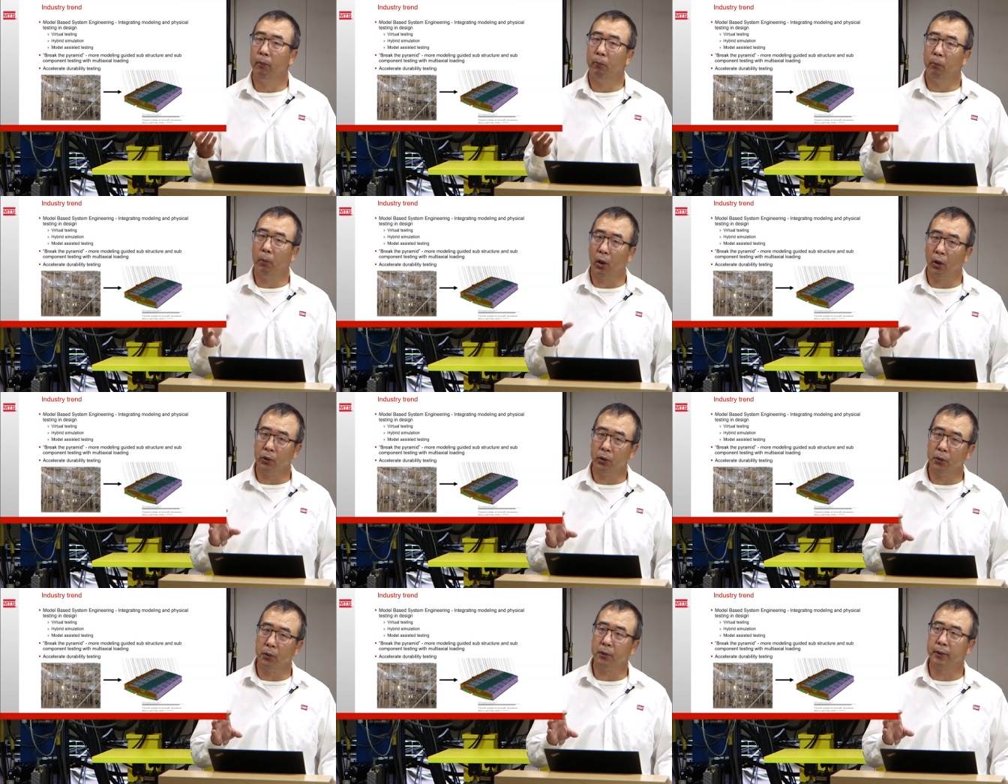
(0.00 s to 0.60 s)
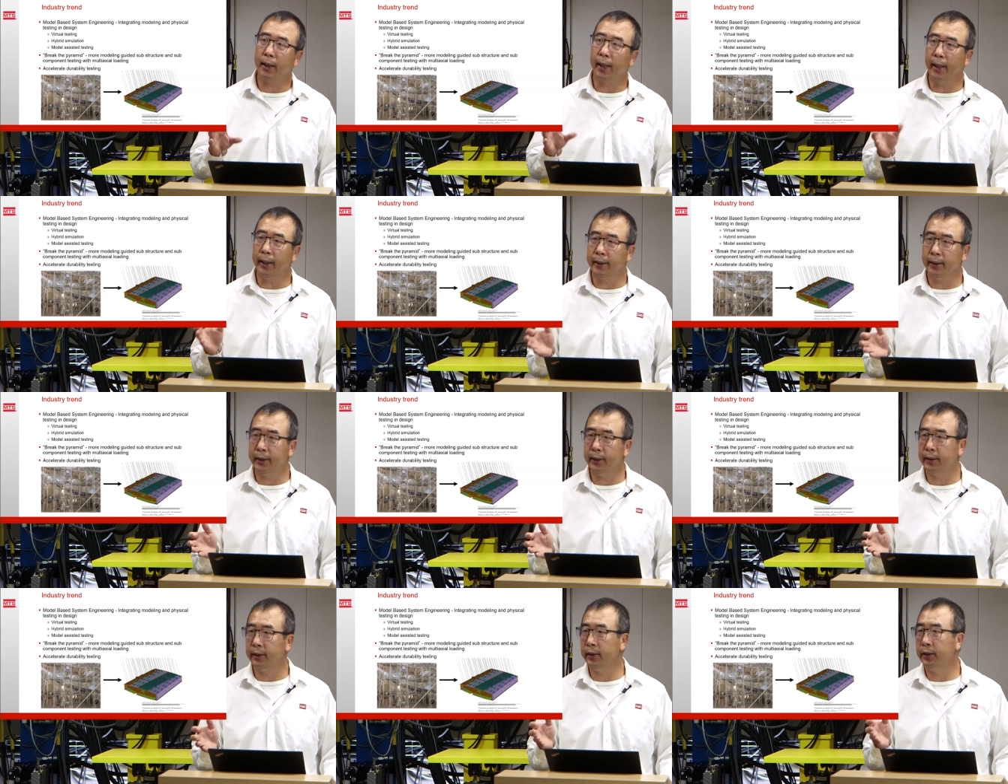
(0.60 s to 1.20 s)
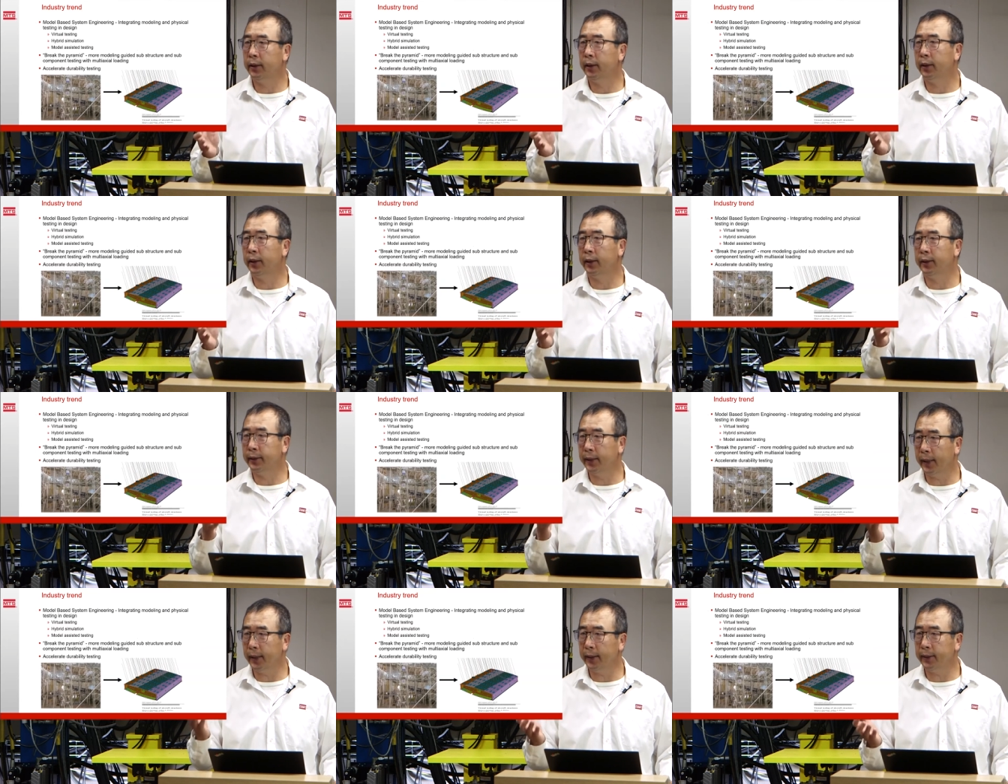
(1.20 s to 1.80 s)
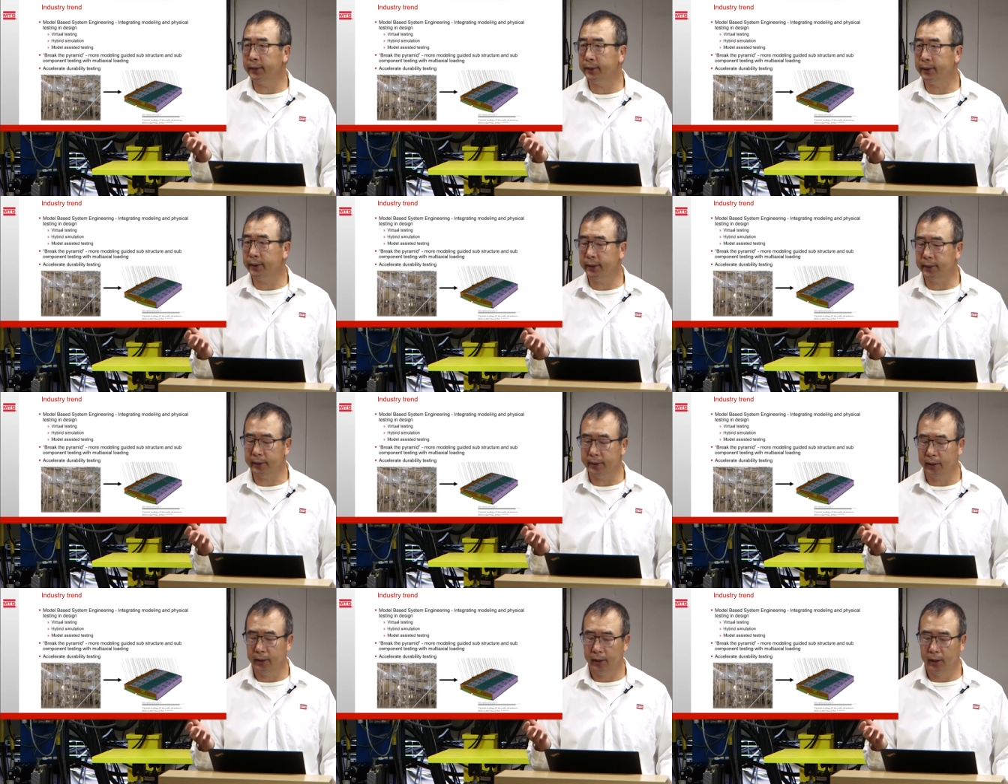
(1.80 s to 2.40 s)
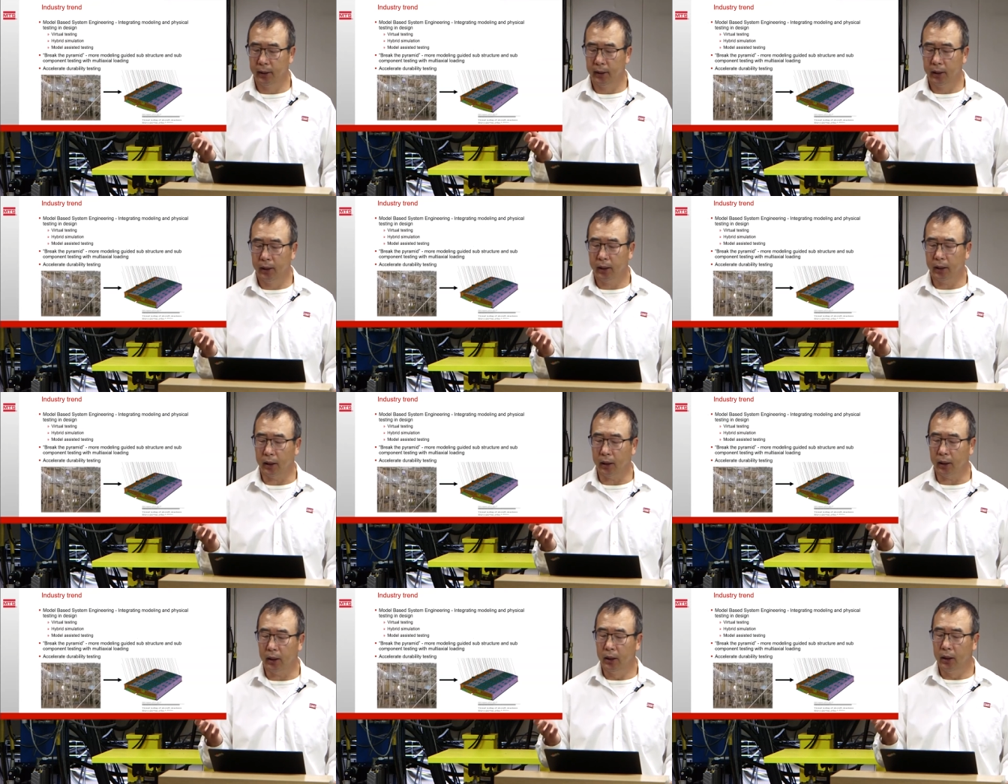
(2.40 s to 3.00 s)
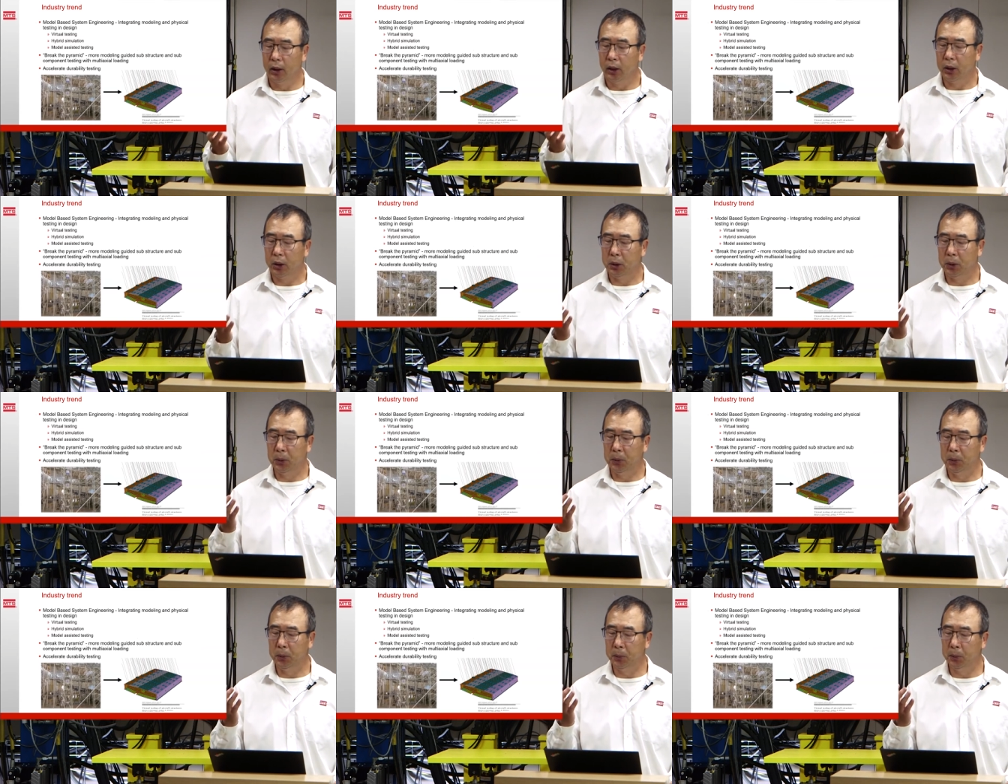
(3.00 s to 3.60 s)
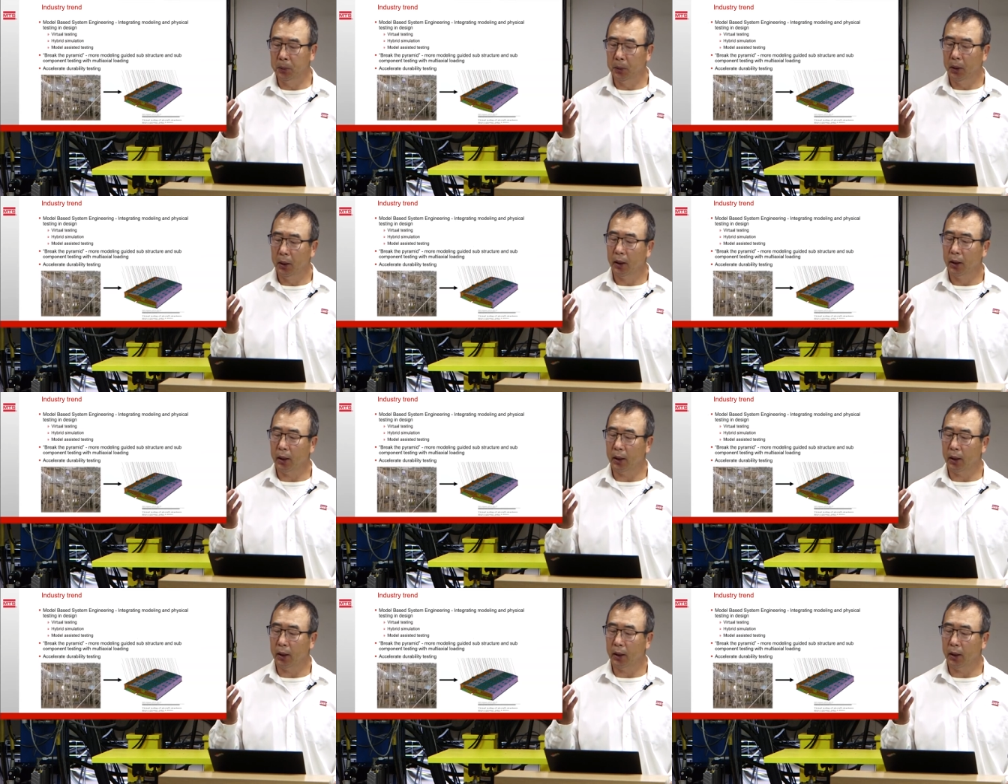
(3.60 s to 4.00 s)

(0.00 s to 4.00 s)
model guided analysis uh, to